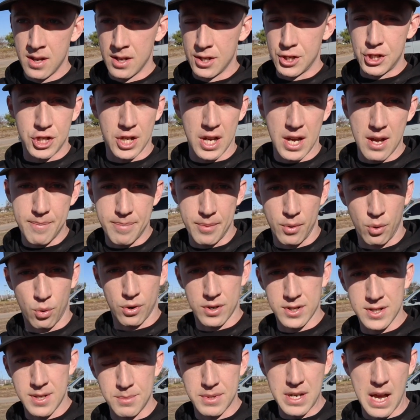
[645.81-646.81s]
chip
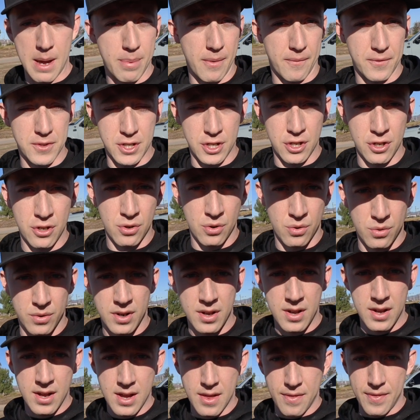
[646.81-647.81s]
or some type of
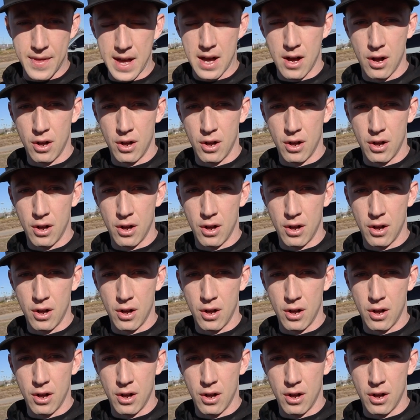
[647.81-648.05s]
tune that